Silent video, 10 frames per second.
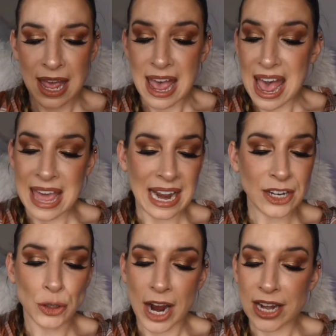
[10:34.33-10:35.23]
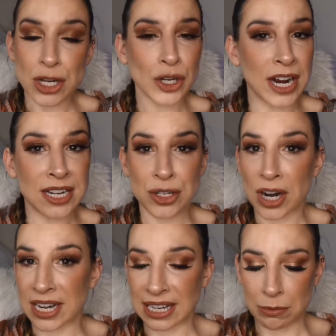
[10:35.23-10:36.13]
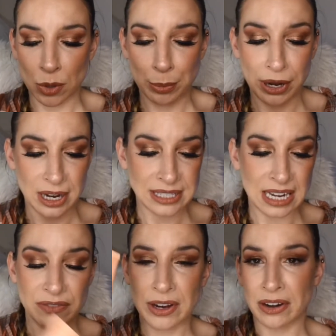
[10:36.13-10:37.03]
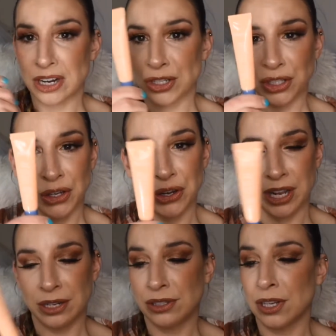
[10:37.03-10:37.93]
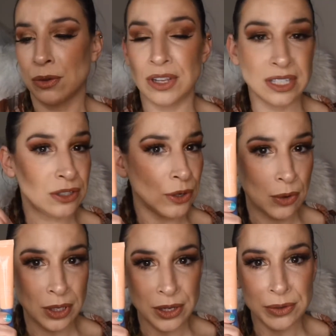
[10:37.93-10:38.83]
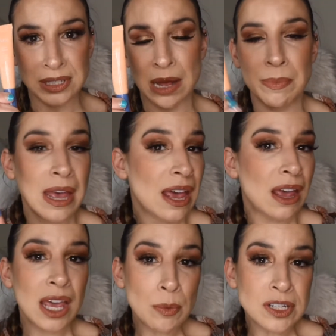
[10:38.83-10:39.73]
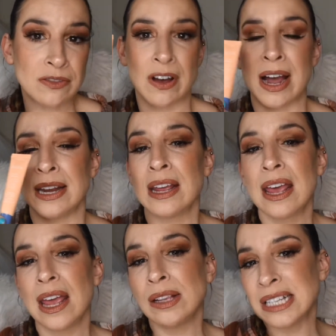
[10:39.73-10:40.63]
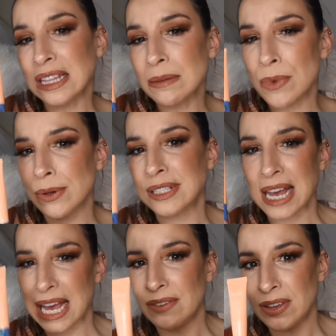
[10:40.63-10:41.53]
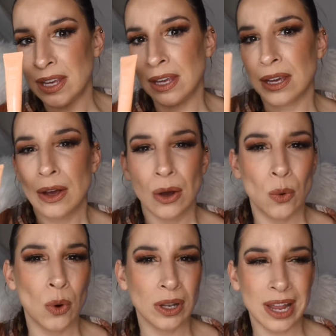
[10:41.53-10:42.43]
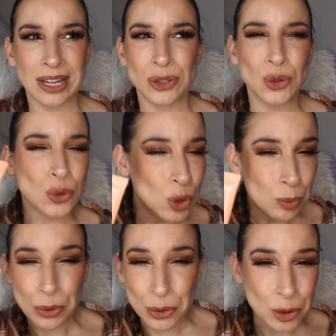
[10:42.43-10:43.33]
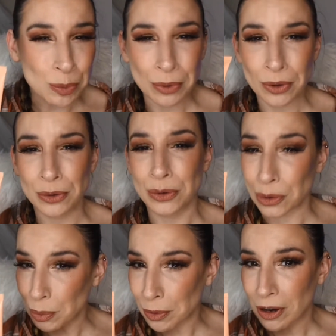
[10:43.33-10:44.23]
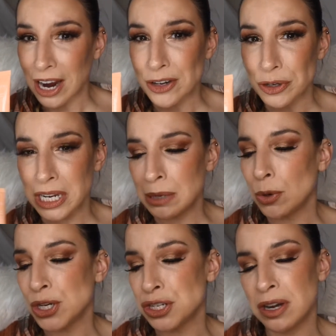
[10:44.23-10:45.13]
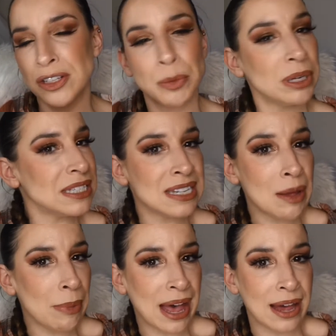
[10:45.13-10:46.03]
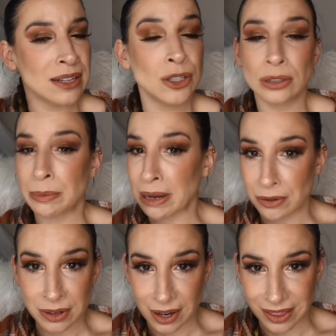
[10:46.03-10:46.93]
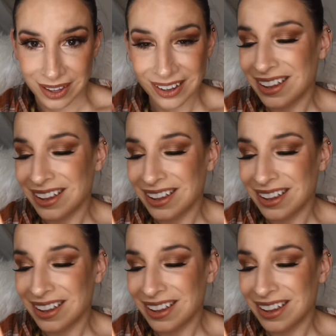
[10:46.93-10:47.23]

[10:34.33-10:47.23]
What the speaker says: and I tried to get more product out of here, and I just couldn't. So this is totally used up. It was fine. It's not the most heavy or like super duper duper hydrating moisturizer, but it's not bad. It's certainly better than nothing.